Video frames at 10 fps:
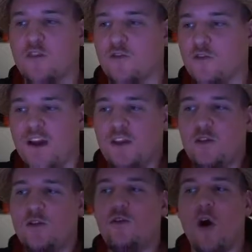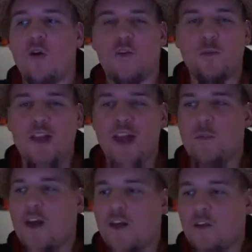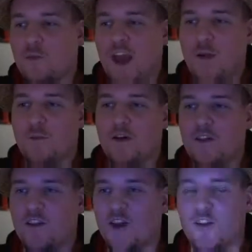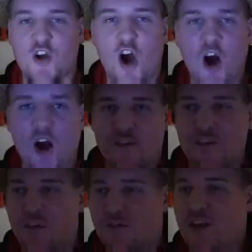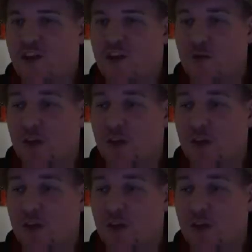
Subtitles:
right? You don't. You blame the cause of the issue,